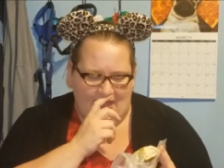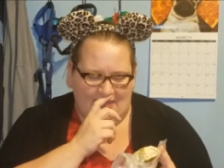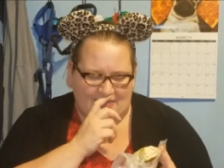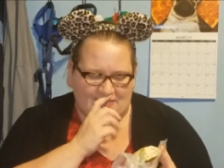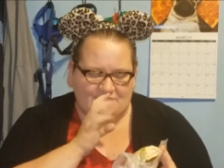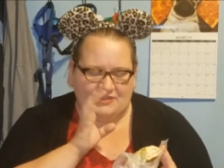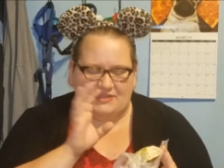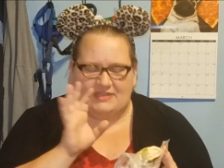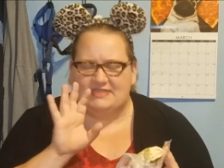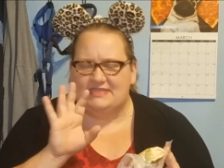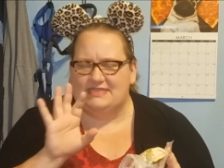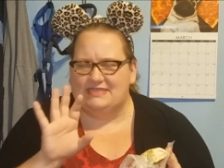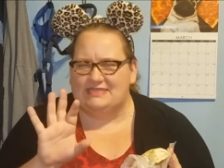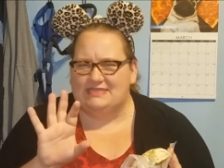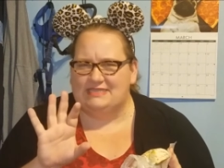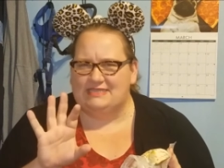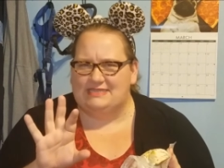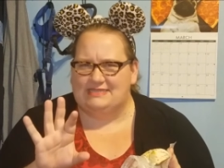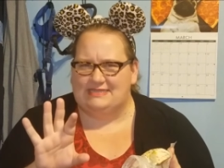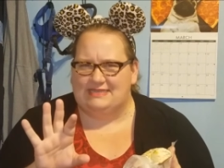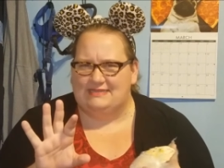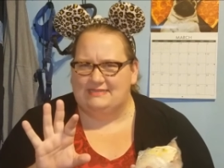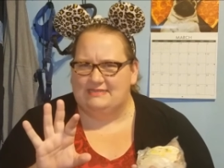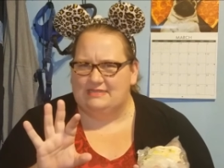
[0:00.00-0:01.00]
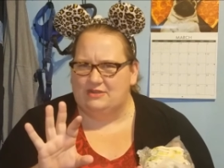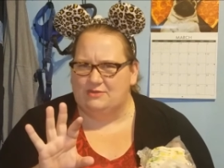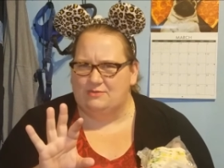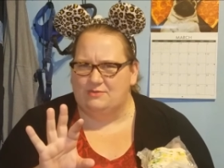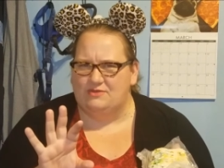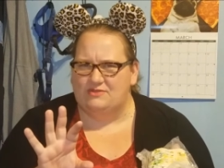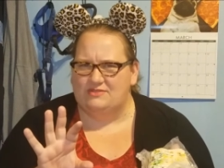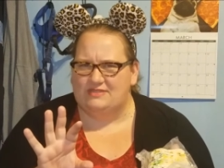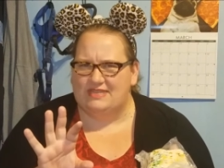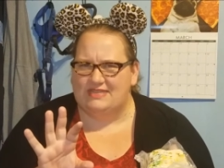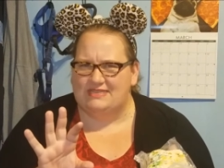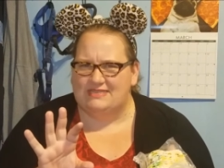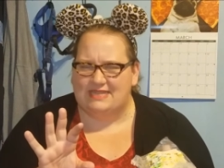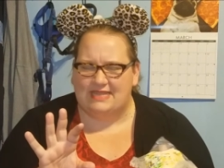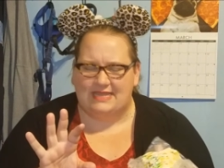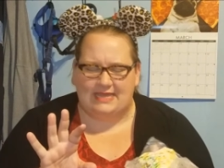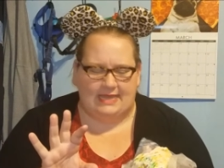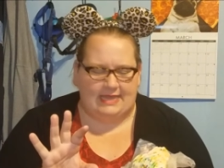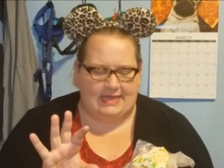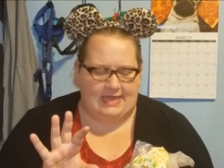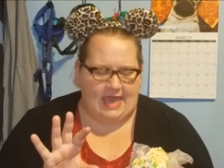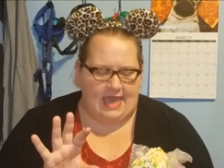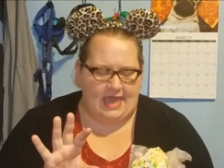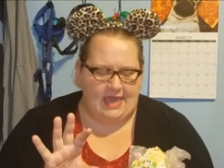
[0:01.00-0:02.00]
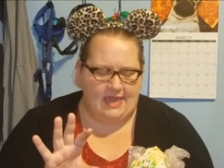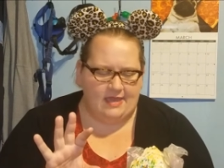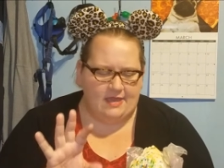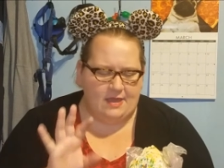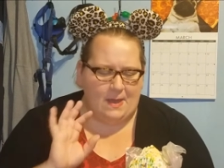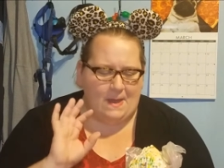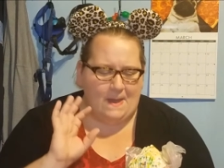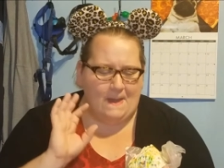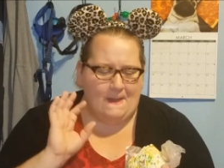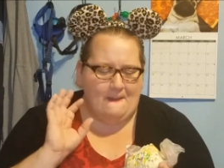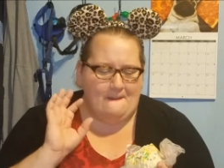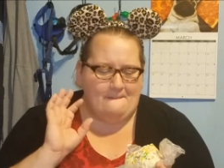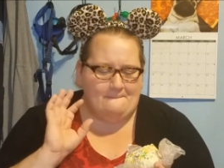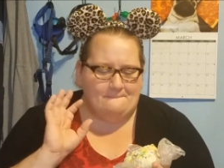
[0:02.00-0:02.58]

As crazy as it sounds, it almost tastes like a cake.